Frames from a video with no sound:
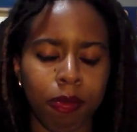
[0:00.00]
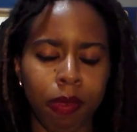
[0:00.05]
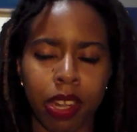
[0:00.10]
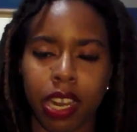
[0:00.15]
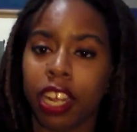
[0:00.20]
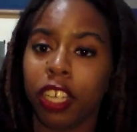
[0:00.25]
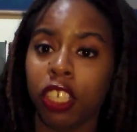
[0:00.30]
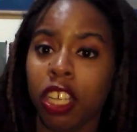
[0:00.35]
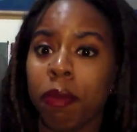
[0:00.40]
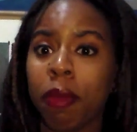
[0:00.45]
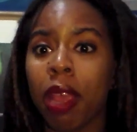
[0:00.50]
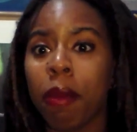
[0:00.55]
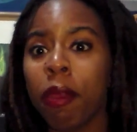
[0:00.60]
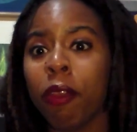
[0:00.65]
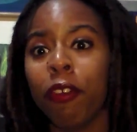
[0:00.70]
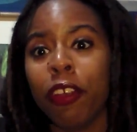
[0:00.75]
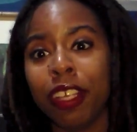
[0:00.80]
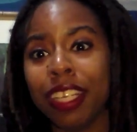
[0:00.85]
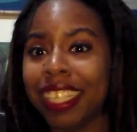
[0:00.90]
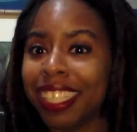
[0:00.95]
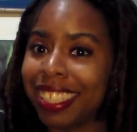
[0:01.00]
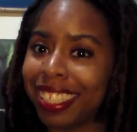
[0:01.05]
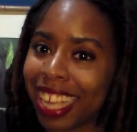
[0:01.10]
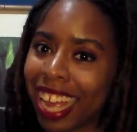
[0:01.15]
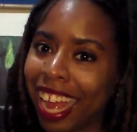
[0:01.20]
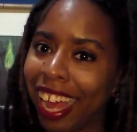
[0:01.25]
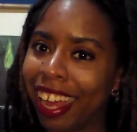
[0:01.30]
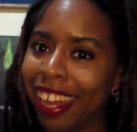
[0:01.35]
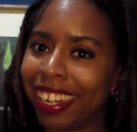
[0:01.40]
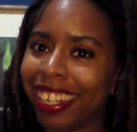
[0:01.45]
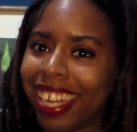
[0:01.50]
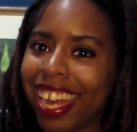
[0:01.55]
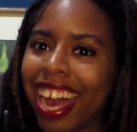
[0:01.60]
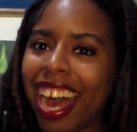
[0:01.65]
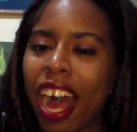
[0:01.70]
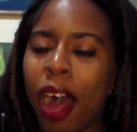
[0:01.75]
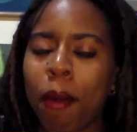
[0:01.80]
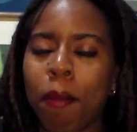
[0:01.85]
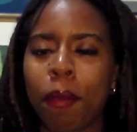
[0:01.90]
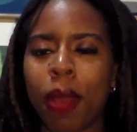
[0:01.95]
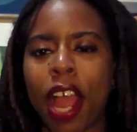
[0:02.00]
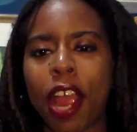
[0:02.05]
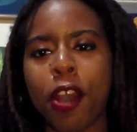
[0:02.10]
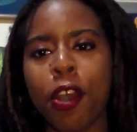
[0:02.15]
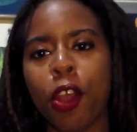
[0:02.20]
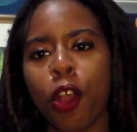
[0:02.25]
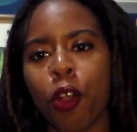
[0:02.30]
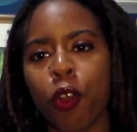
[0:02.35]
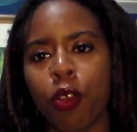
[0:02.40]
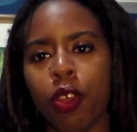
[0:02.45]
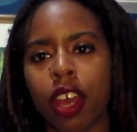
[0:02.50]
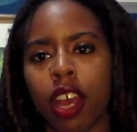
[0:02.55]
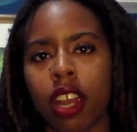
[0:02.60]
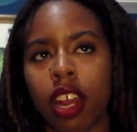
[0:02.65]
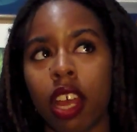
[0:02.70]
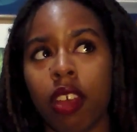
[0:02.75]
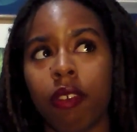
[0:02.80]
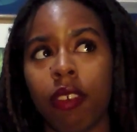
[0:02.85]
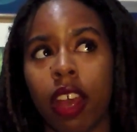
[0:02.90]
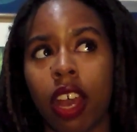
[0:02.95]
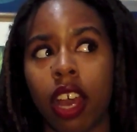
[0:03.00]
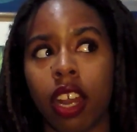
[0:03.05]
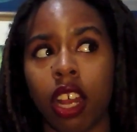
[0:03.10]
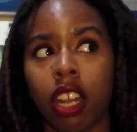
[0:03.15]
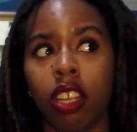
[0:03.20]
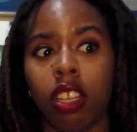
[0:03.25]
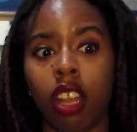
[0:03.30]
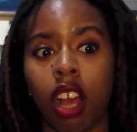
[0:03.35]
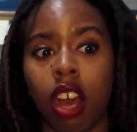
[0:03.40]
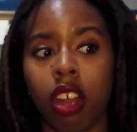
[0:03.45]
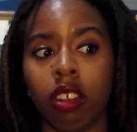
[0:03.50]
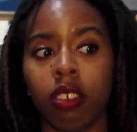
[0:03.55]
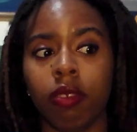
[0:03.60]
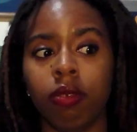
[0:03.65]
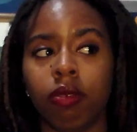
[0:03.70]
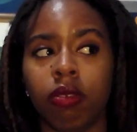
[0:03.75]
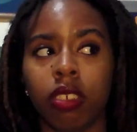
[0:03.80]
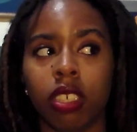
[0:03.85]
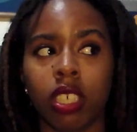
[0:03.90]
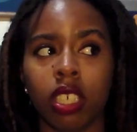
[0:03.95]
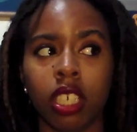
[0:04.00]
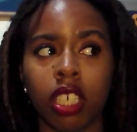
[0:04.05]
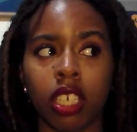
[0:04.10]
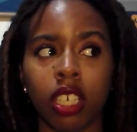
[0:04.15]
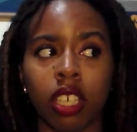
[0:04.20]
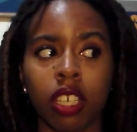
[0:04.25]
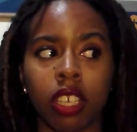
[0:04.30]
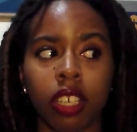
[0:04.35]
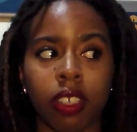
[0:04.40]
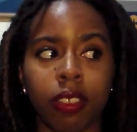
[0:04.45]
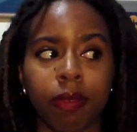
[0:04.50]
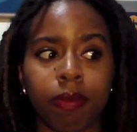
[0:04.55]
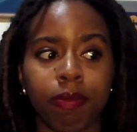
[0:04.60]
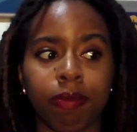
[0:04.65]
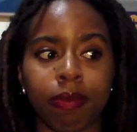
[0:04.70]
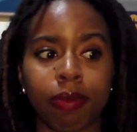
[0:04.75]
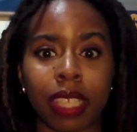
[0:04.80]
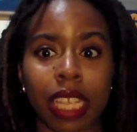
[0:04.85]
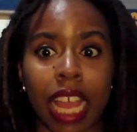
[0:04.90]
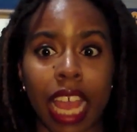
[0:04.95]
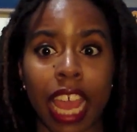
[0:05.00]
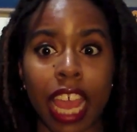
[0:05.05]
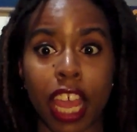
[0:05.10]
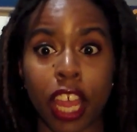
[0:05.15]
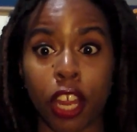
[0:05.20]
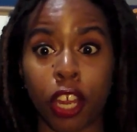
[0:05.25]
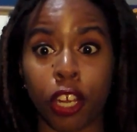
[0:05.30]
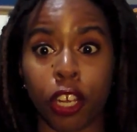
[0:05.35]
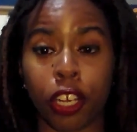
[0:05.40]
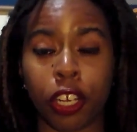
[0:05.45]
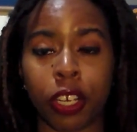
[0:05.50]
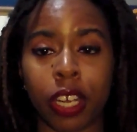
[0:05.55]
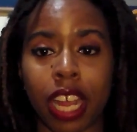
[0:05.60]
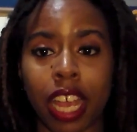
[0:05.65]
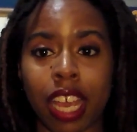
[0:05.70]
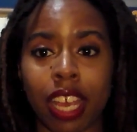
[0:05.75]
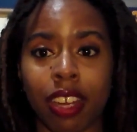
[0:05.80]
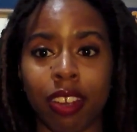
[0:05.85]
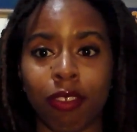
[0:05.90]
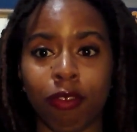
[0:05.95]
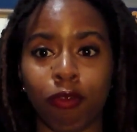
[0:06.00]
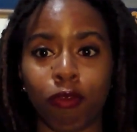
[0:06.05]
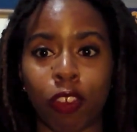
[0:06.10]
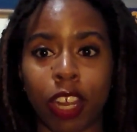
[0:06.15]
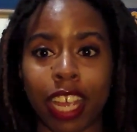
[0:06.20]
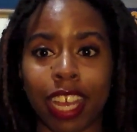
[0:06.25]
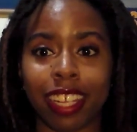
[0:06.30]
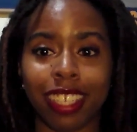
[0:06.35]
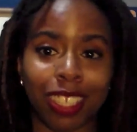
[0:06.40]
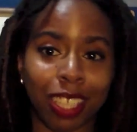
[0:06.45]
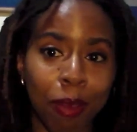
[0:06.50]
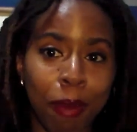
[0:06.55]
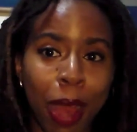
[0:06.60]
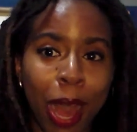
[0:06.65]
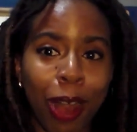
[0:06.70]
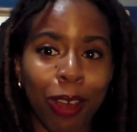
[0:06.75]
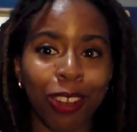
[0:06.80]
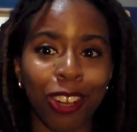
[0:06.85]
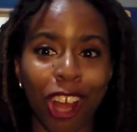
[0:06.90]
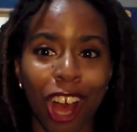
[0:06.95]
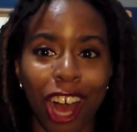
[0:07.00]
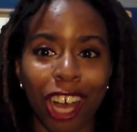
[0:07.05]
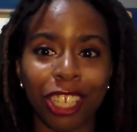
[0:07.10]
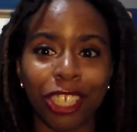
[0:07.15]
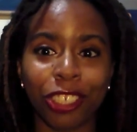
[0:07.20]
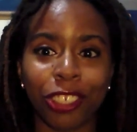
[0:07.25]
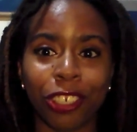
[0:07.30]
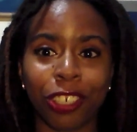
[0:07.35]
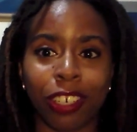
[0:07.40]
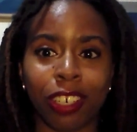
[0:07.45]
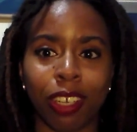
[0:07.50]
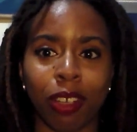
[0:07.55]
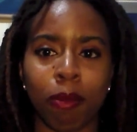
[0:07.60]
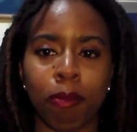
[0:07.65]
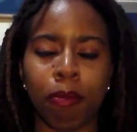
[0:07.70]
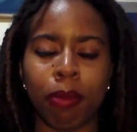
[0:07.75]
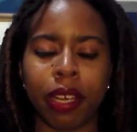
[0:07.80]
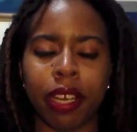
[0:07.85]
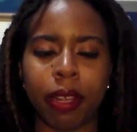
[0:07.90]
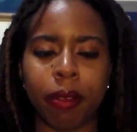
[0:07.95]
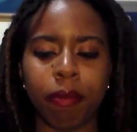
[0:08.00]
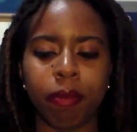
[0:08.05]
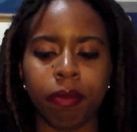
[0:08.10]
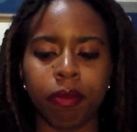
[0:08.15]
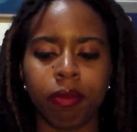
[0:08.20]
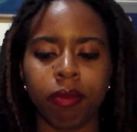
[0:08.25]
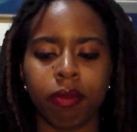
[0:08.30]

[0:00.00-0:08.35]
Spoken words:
that actually made me really sad. I know that I've had a lot of anger and rants about Lost Girl, but